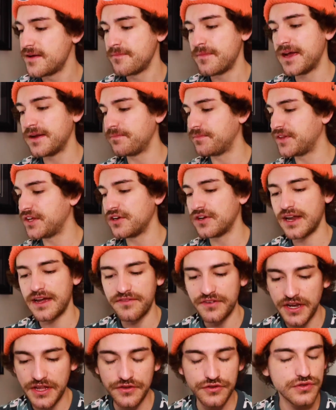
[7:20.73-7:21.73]
Man, he could
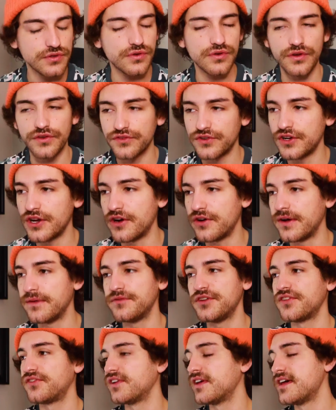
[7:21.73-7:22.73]
have another 2 goals. You
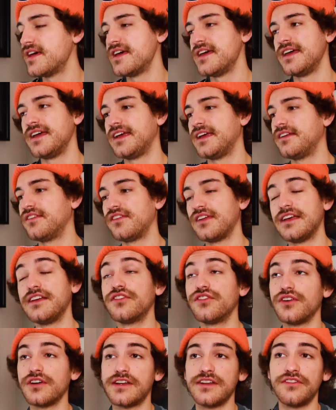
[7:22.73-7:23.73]
know,
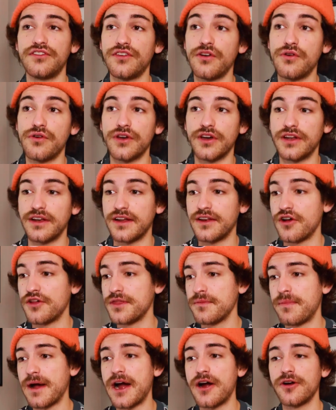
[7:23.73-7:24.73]
He's looking so good. And
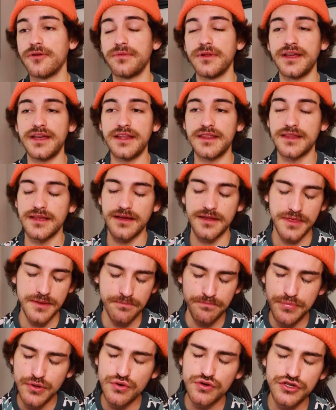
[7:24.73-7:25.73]
on the power play,
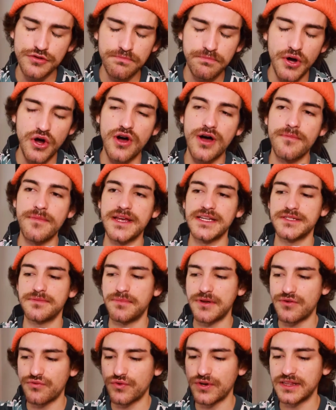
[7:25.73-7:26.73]
the Bouch bomb has
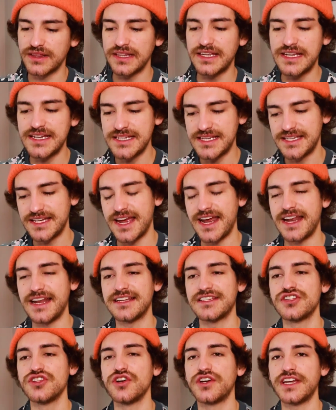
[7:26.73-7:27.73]
been released, and
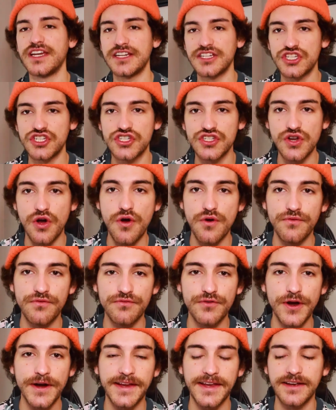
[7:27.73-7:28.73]
it's looking so
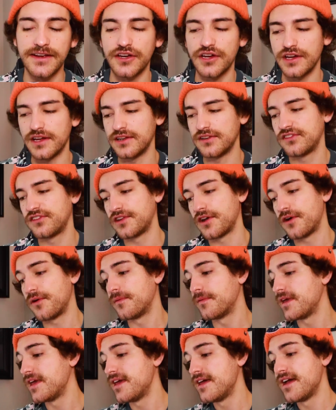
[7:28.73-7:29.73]
freaking good.
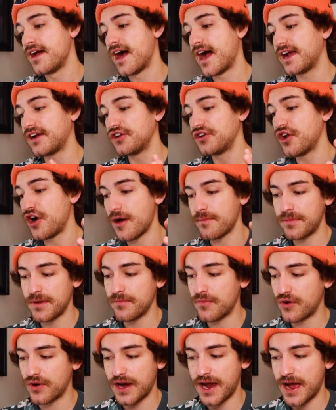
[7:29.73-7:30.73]
So I could not be
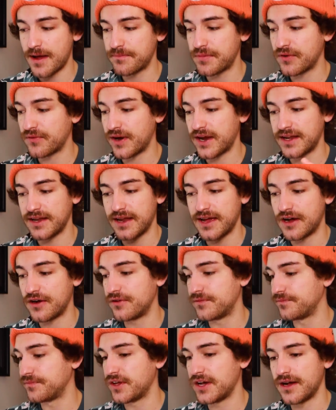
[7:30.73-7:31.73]
more happy right
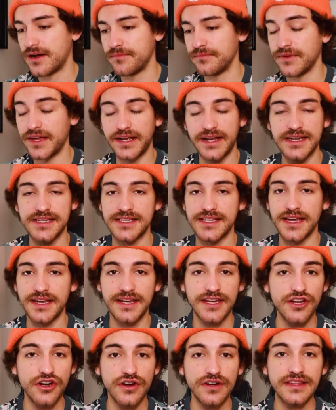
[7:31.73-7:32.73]
now. Like I said,
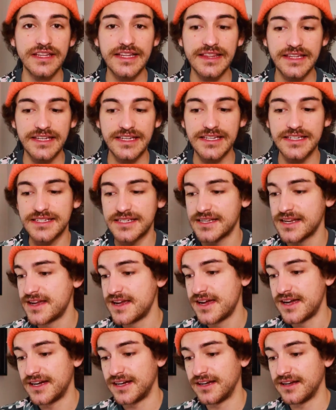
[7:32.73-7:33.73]
he currently leads,
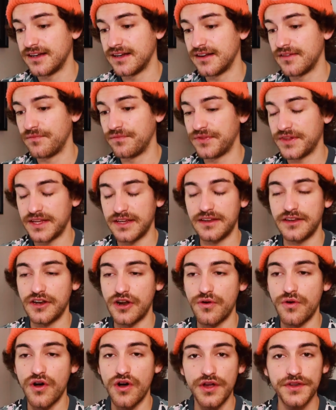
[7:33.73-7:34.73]
all
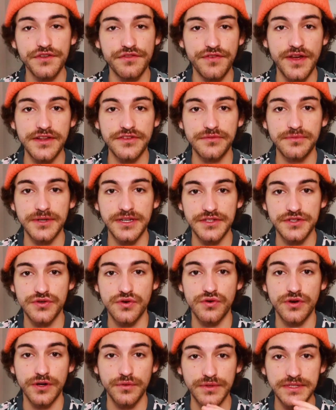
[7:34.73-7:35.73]
defensemen in
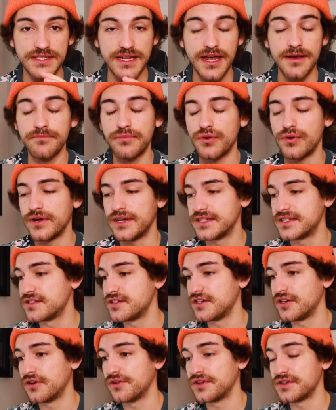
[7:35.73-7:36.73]
scoring with 10
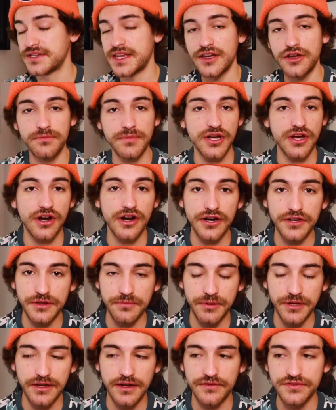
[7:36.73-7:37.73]
points. You know, there's Cale Makar in
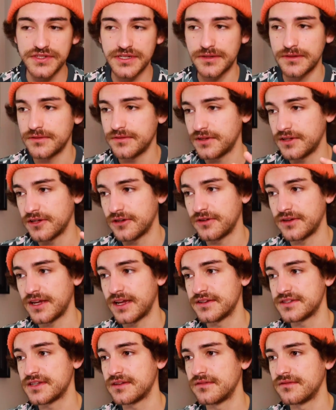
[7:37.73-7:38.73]
the playoffs. He
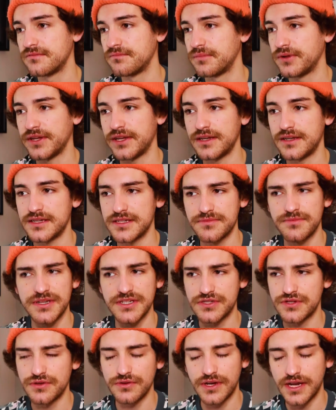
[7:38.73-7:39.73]
hasn't played. He's
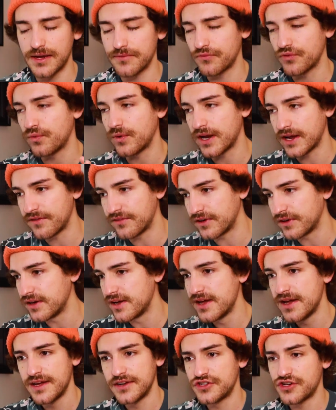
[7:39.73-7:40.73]
missed 2 games, whatever.
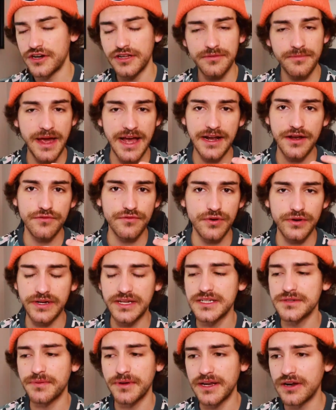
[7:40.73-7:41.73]
Charlie McAvoy,
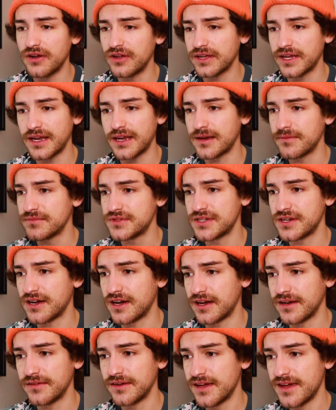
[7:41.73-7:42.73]
he's played all games. You
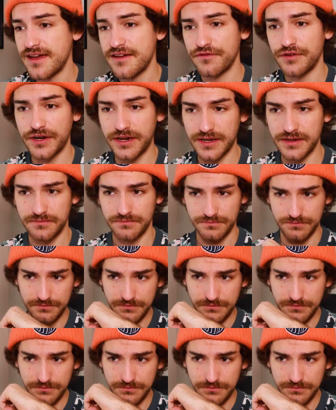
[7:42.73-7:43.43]
got freaking